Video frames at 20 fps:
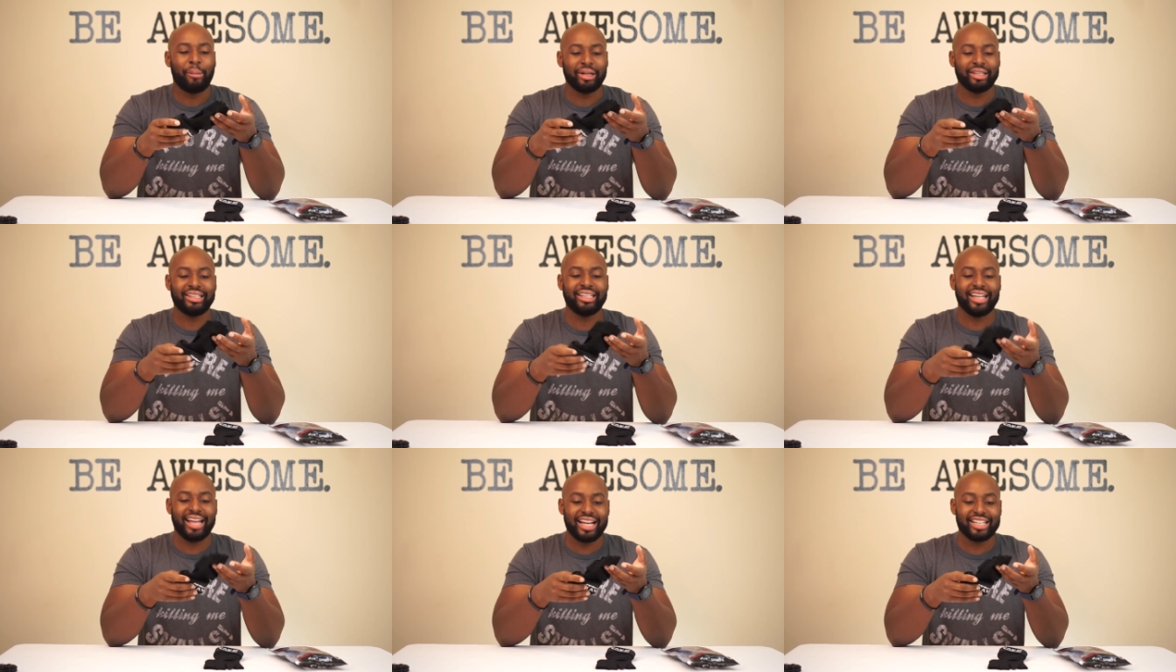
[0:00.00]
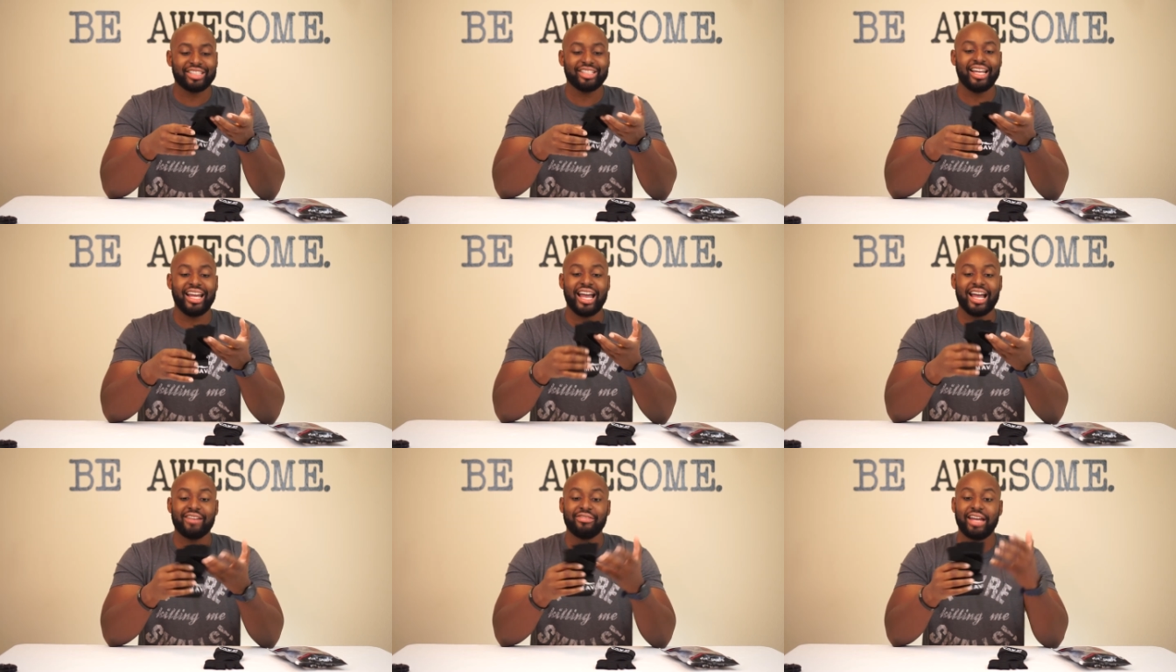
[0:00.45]
but they actually
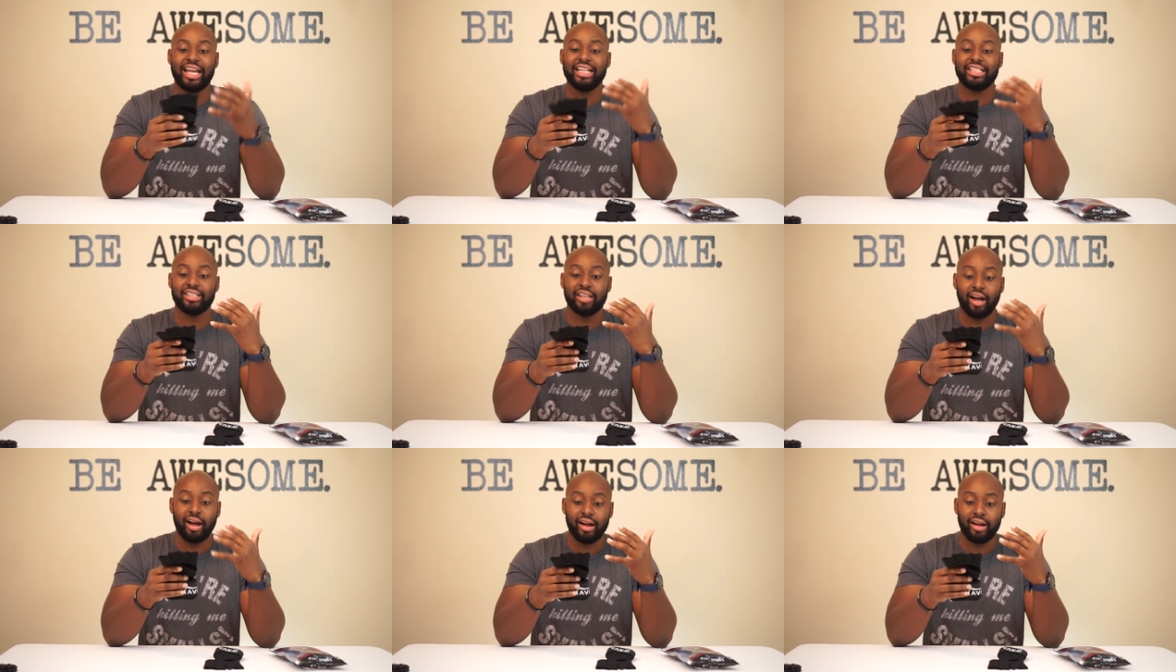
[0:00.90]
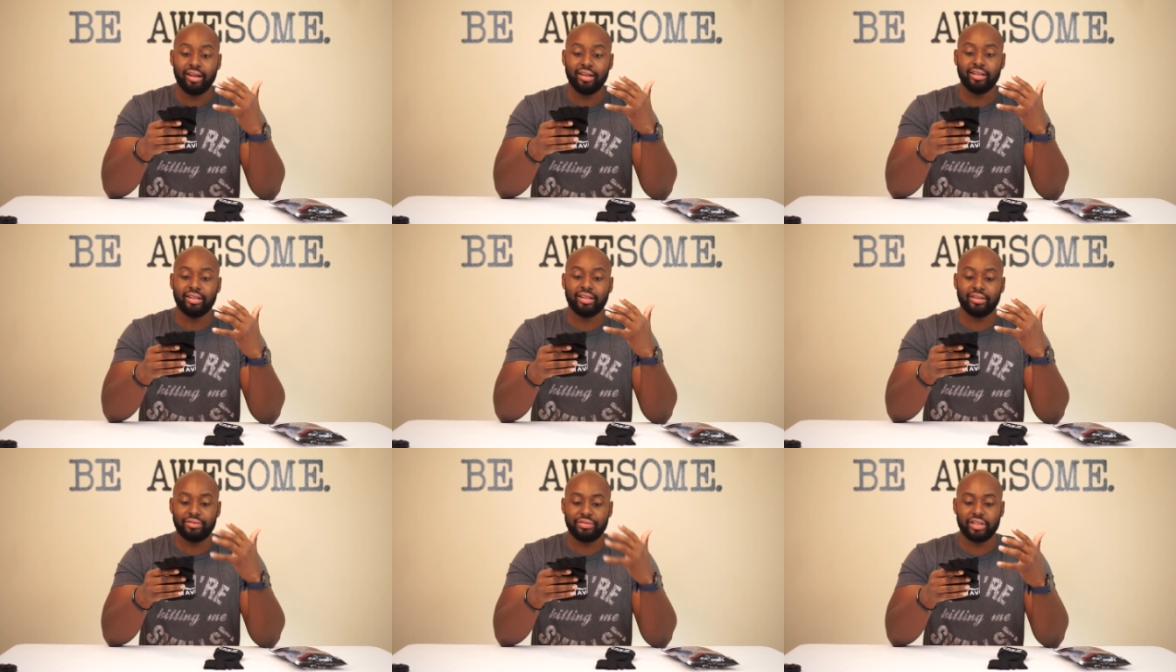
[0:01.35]
have a ton
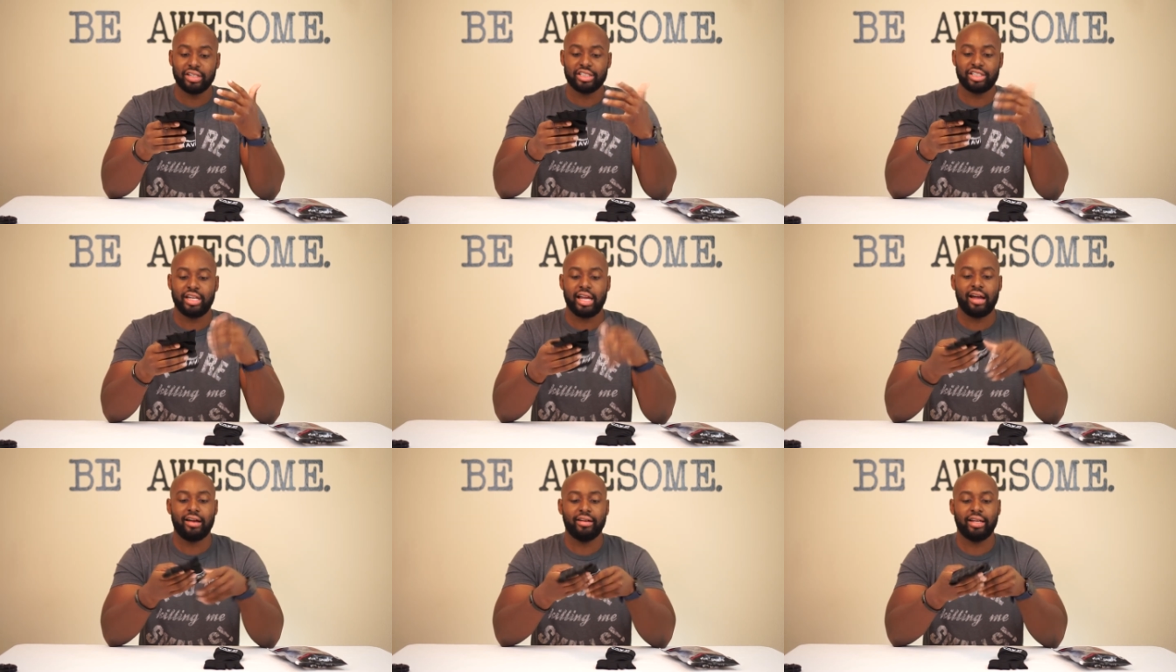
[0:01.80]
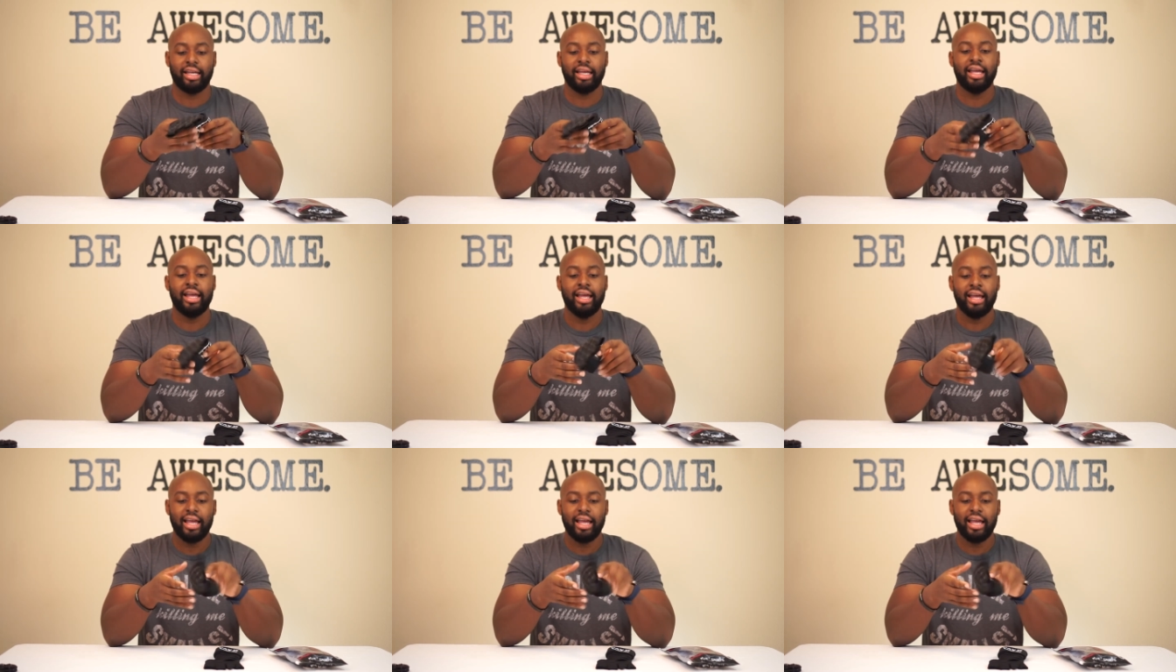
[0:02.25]
of functionality.